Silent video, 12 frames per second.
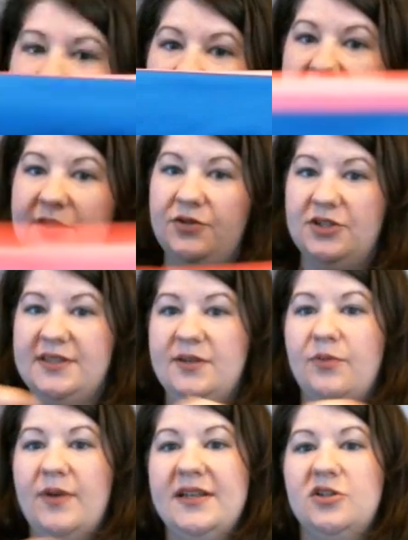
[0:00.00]
So just the
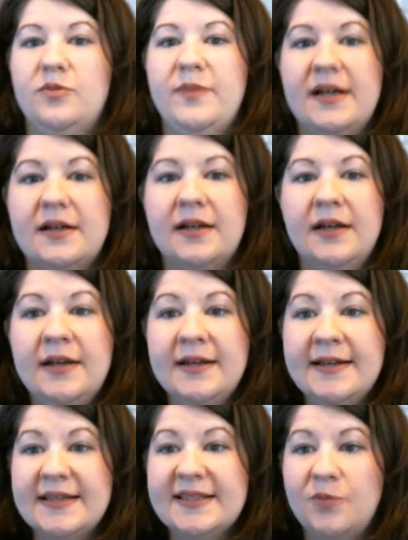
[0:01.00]
racerback
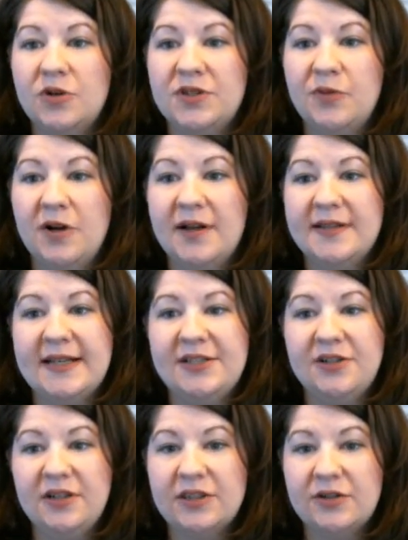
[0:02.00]
sports bras. I
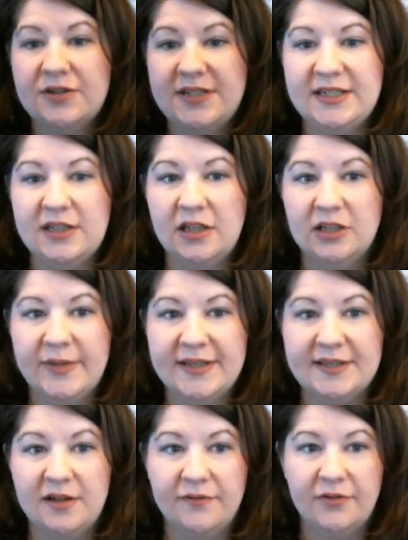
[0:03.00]
took a thirteen dollar
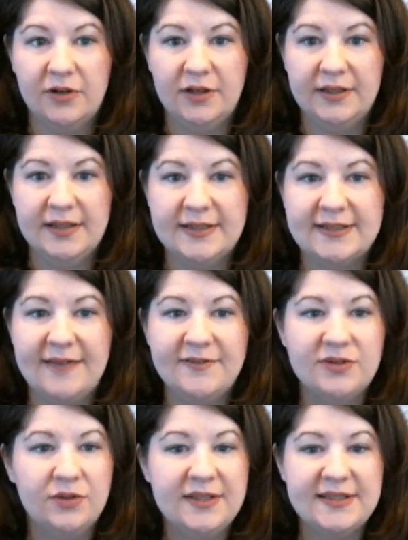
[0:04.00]
best offer on this. I've
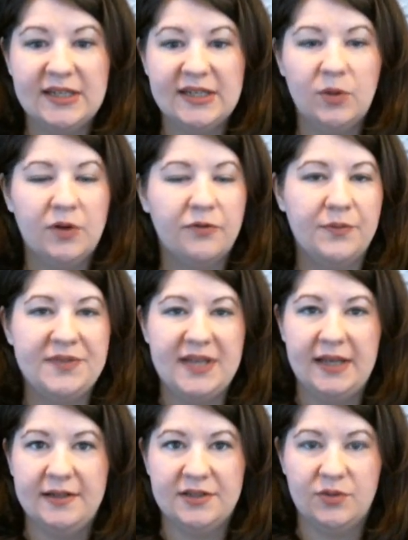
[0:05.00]
sold these anywhere from
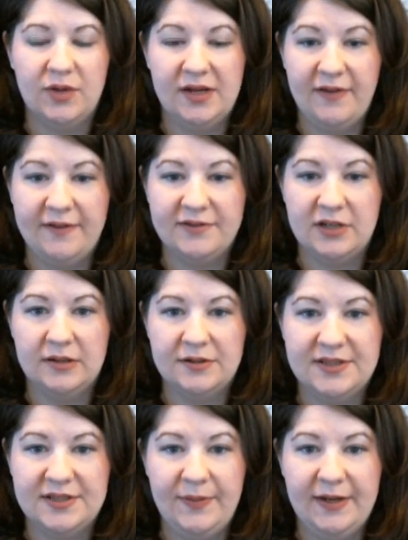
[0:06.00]
ten to twenty-five dollars
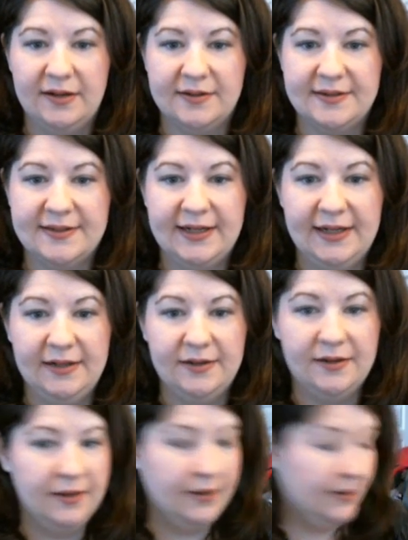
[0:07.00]
depending on style.